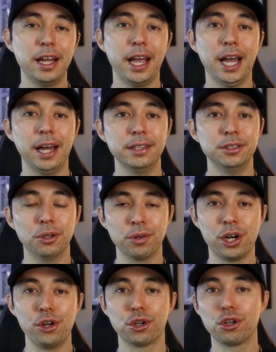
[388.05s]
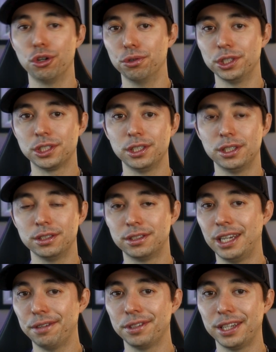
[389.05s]
And knowing how to code is gonna
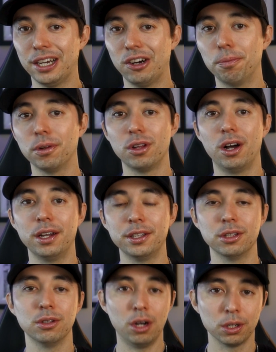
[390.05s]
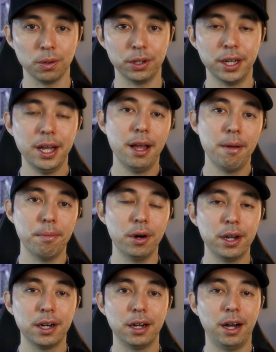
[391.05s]
definitely help a lot in the long run.
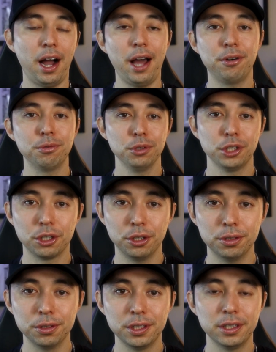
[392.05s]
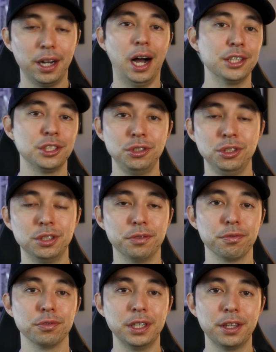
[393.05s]
But I don't really code. I just used the
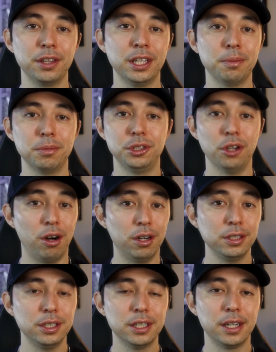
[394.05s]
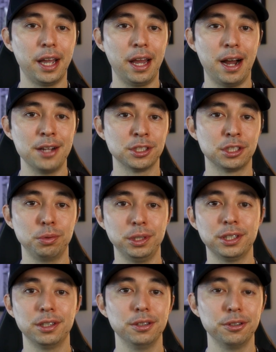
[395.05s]
free theme Dawn and I just
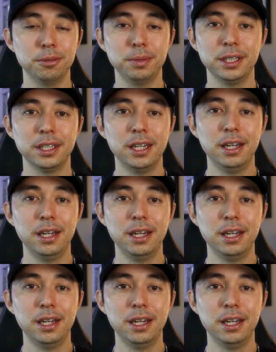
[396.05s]
tweaked it a little bit.